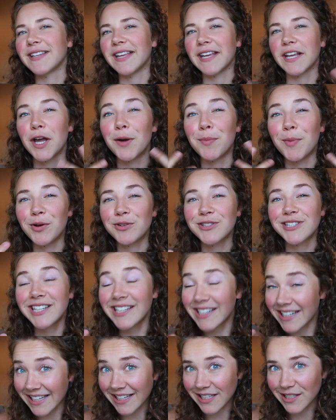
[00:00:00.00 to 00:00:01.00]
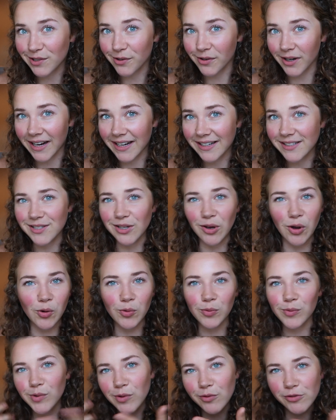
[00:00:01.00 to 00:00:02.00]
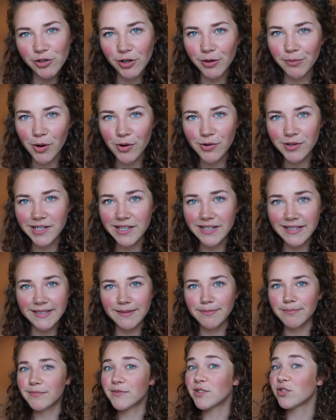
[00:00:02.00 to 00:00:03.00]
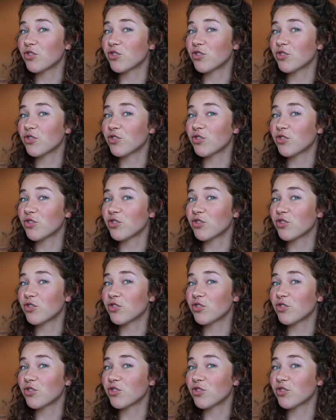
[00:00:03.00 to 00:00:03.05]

like emotion is great. So use your emojis.